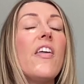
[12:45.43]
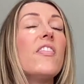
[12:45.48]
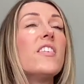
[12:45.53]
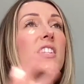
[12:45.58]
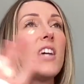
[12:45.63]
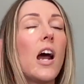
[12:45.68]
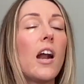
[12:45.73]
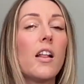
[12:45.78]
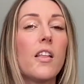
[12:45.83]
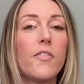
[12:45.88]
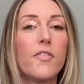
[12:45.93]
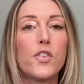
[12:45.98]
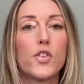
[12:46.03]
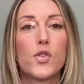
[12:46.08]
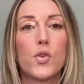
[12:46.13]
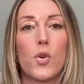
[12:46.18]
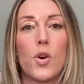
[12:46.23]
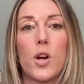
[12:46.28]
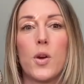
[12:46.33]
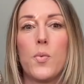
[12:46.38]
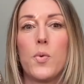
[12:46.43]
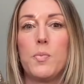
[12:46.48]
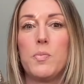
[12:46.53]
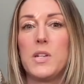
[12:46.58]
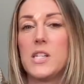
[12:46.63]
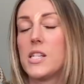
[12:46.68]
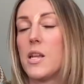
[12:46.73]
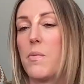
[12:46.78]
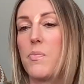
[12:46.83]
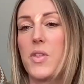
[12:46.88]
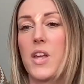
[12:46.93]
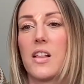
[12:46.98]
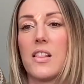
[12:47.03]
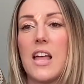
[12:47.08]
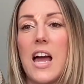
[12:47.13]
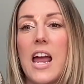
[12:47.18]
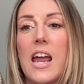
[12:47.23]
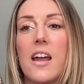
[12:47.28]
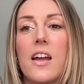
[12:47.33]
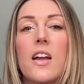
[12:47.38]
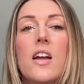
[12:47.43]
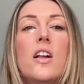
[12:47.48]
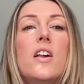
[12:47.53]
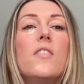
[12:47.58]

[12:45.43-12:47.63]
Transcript: the title of the story would be something like